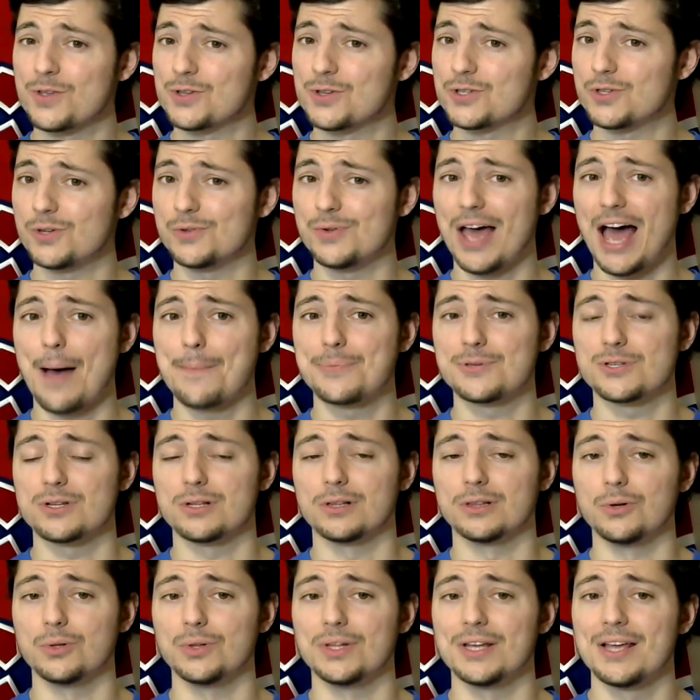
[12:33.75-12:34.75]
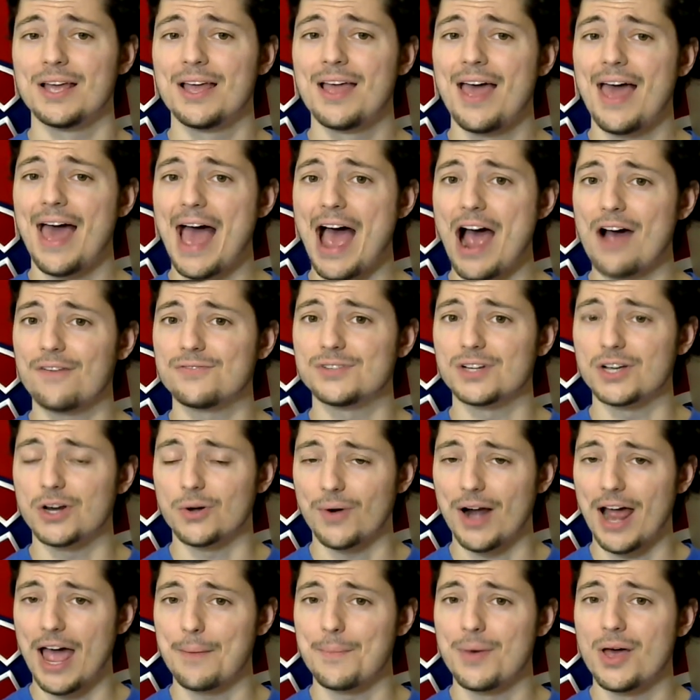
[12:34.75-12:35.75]
so you absolutely have to
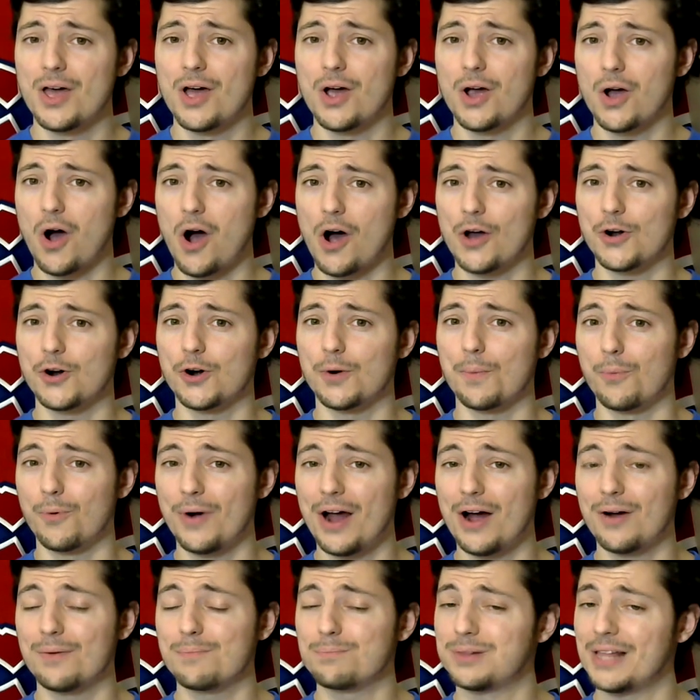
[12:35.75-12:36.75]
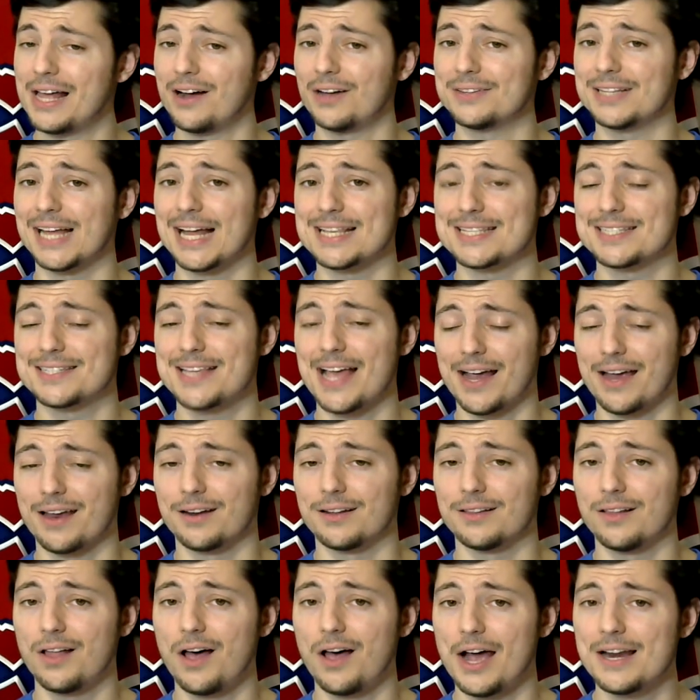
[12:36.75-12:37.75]
grab Connor Brown playing on that
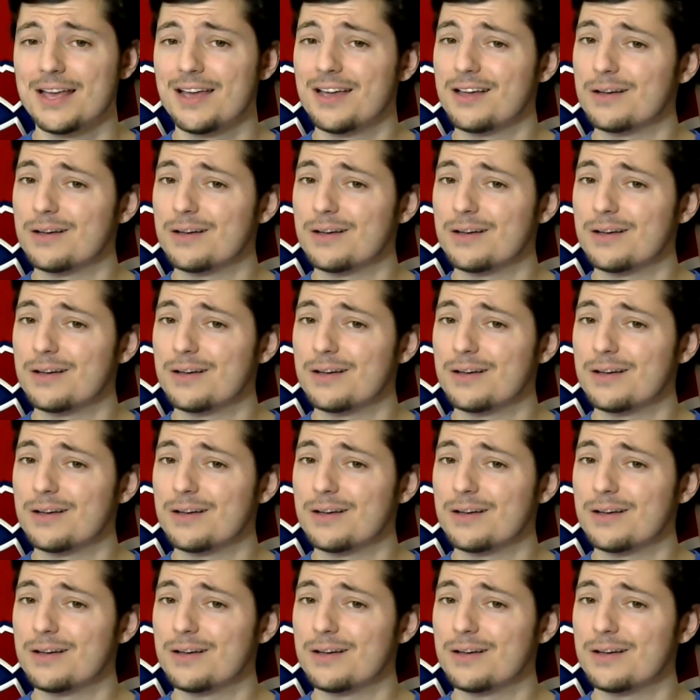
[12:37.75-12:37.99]
second line.